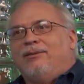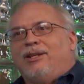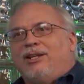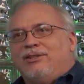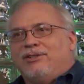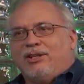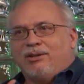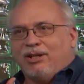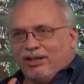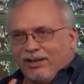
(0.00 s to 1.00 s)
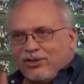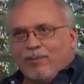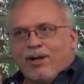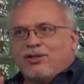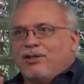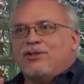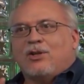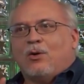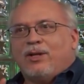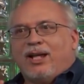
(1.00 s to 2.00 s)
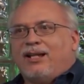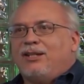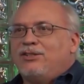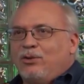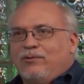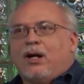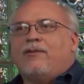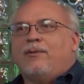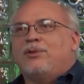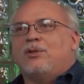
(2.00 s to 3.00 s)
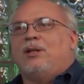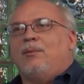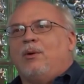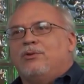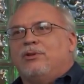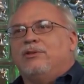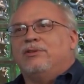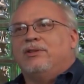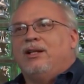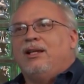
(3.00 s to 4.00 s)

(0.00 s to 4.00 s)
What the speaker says: He lives too much in his own head. He's too far from his own emotions.